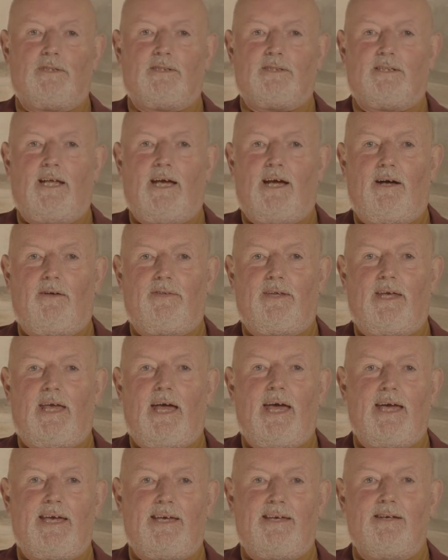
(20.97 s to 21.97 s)
is now the
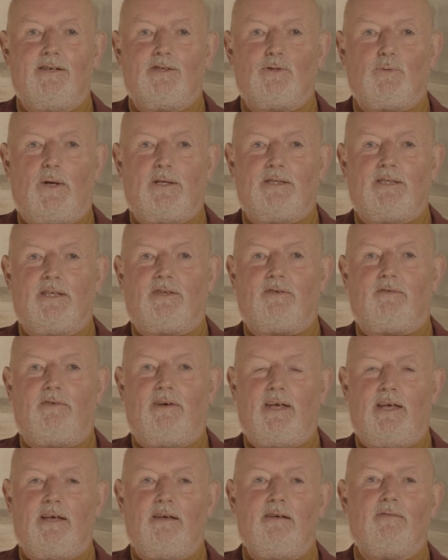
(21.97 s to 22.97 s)

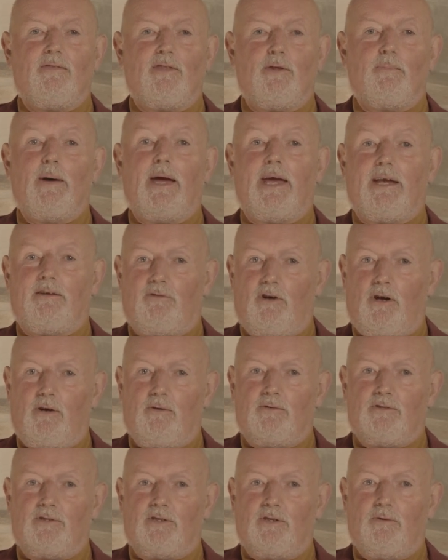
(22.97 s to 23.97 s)
A23, the main
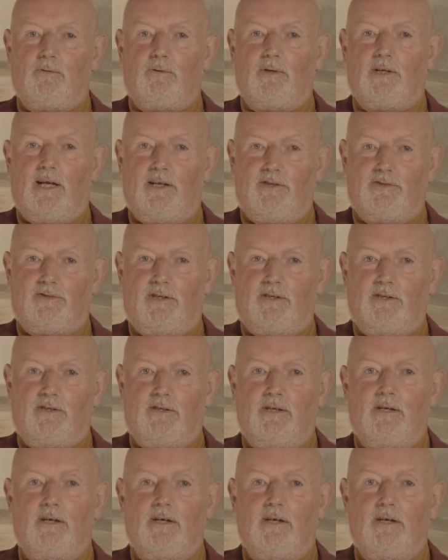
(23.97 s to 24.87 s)
road to London.